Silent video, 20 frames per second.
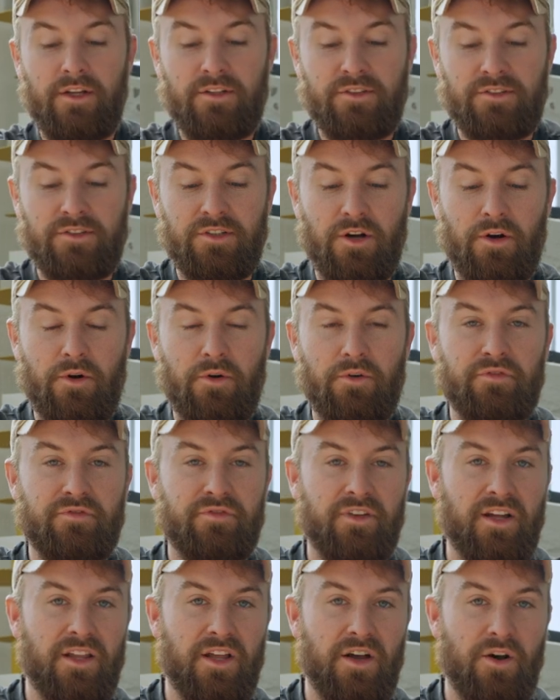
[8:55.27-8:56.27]
So
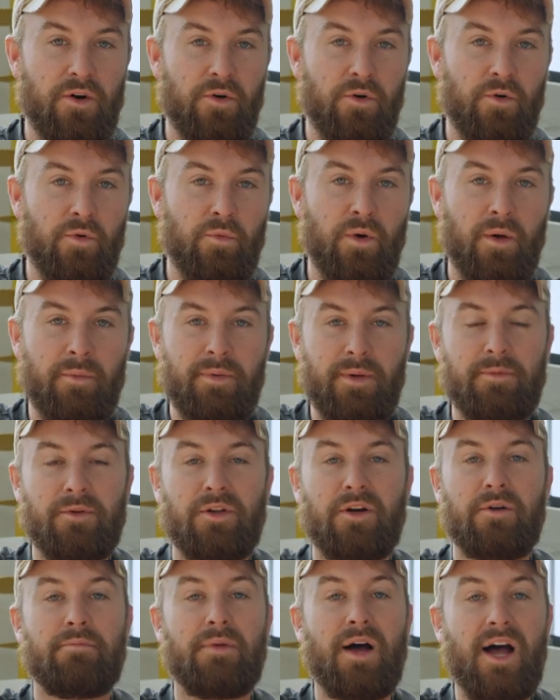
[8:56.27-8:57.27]
Fellow, while people
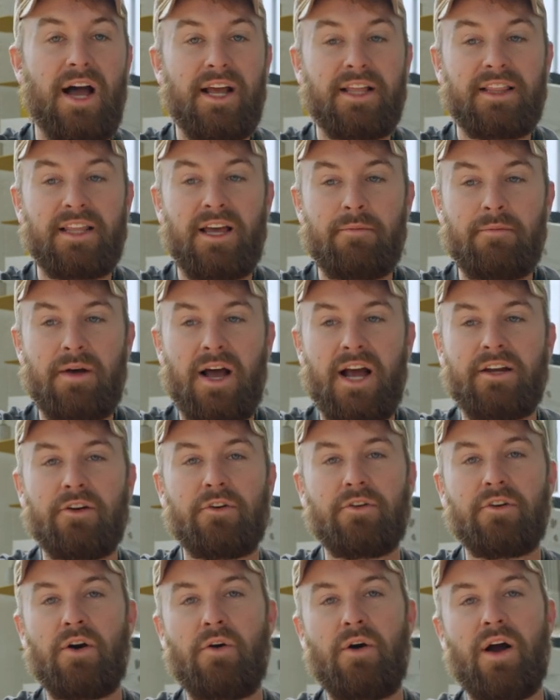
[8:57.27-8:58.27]
are buying them, I
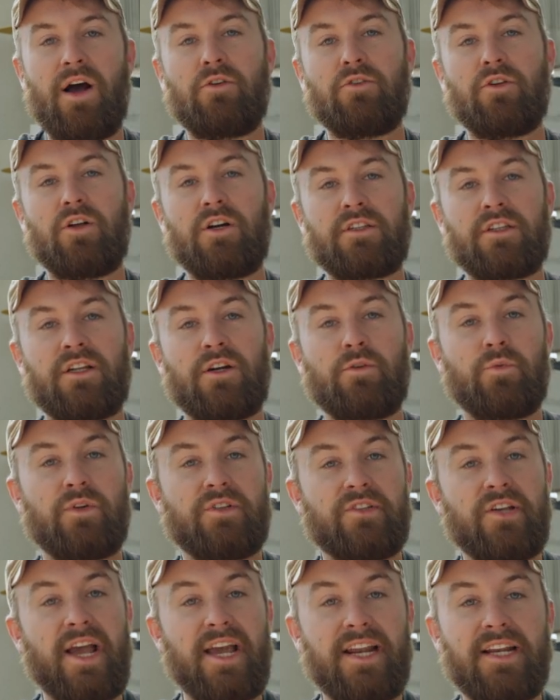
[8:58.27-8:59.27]
don't know how long they're
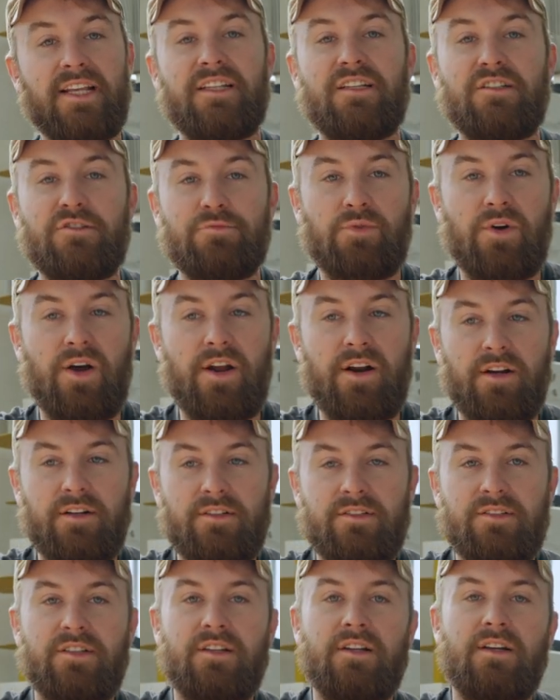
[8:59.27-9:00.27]
retaining these
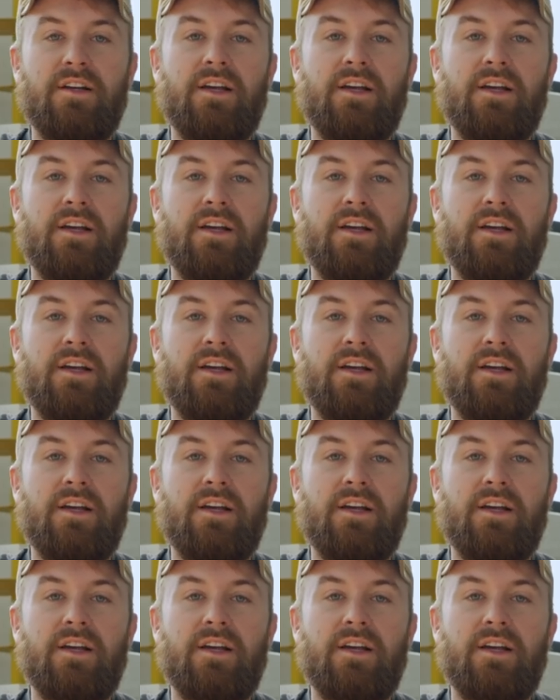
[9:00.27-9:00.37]
products.